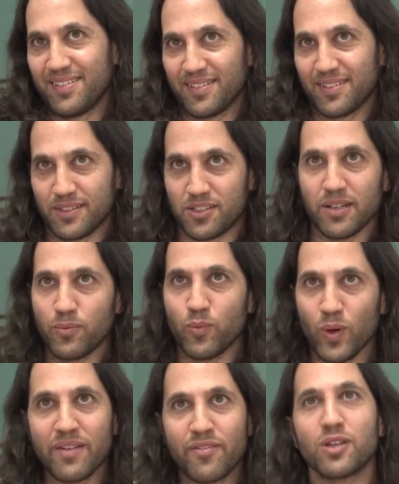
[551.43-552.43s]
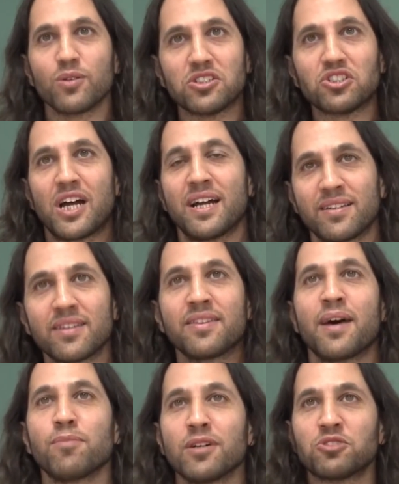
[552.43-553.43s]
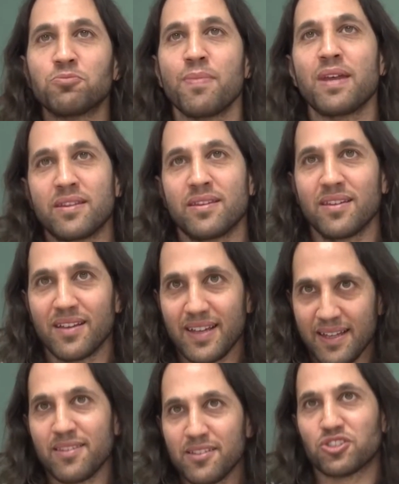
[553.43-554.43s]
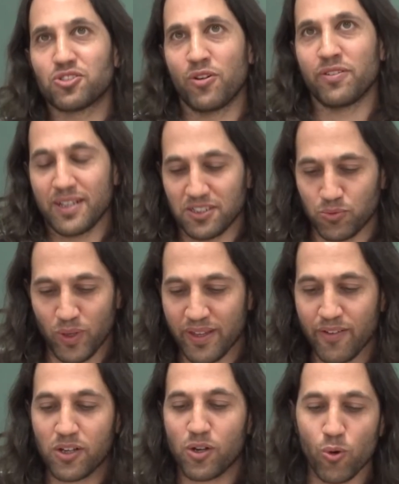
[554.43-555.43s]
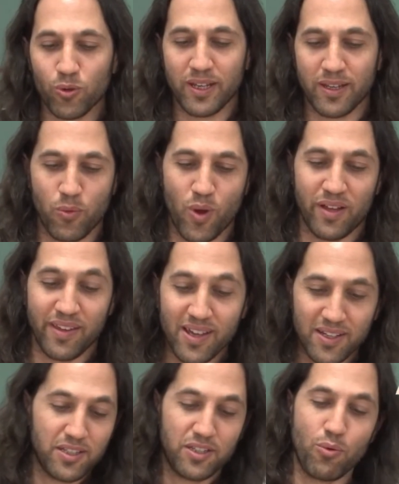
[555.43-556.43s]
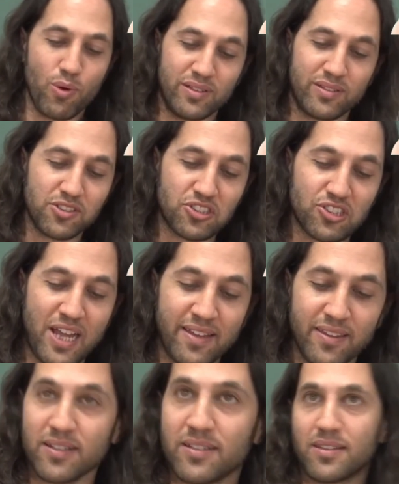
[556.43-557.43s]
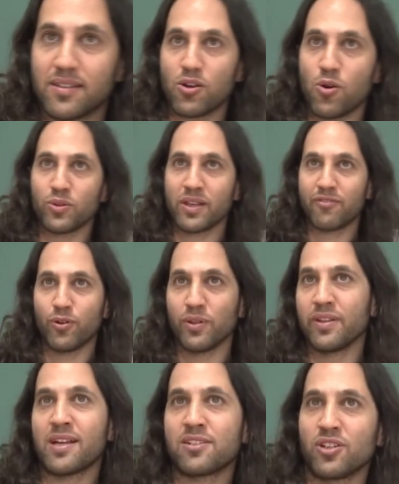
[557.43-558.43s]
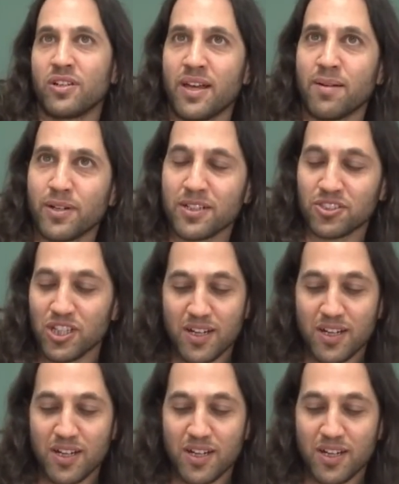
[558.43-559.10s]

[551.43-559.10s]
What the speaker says: whatever you decide that numbers mean in this context, whatever coding you want. Do you want the standard coding for the natural numbers?